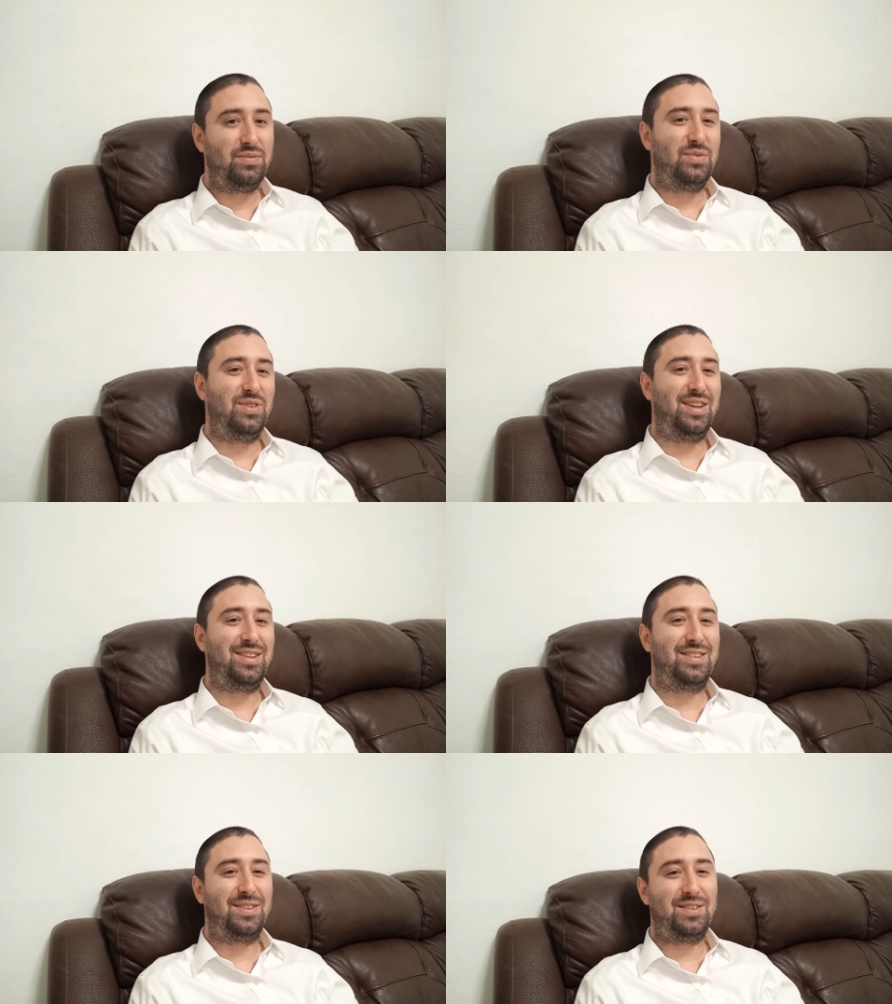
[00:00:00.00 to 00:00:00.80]
Right?
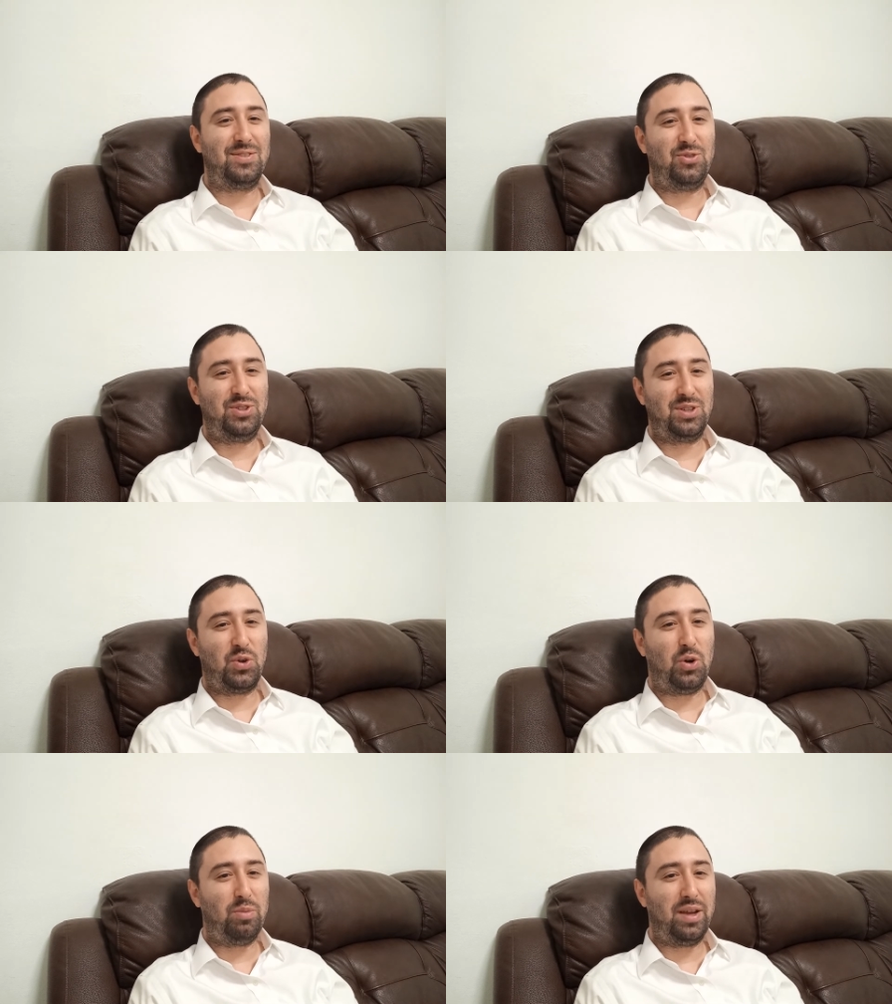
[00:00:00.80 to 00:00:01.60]
Recent
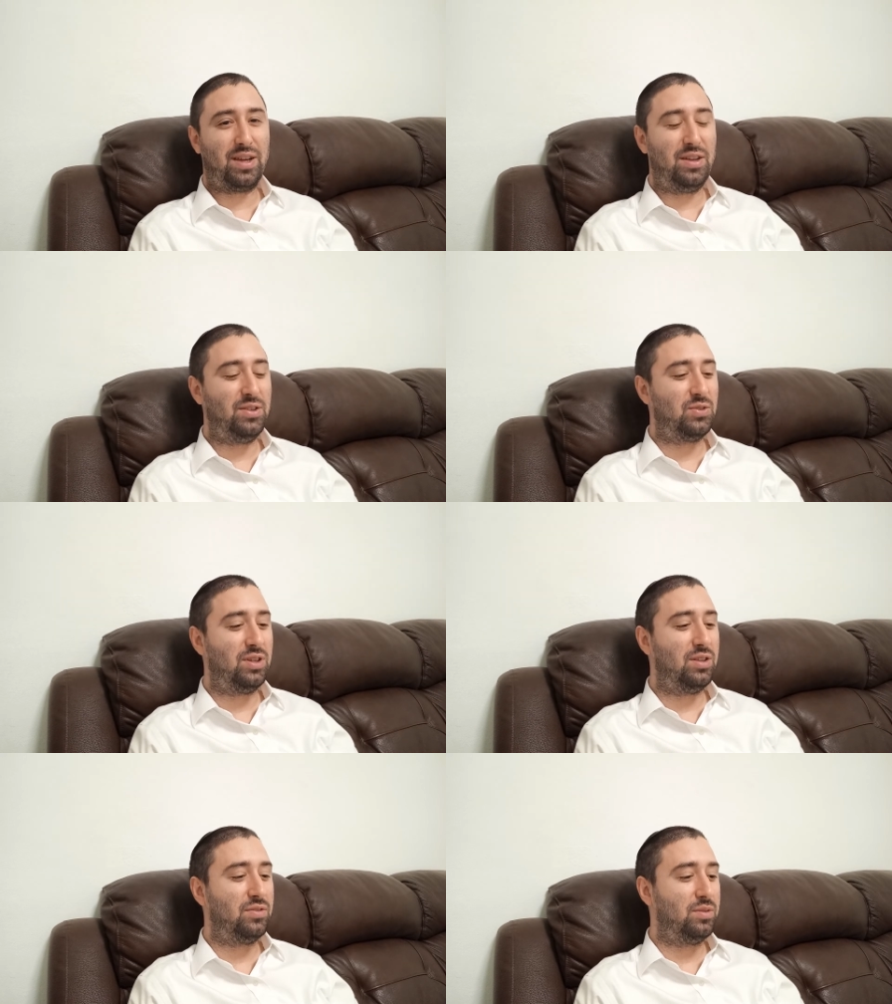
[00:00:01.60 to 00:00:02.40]
callback in Israel.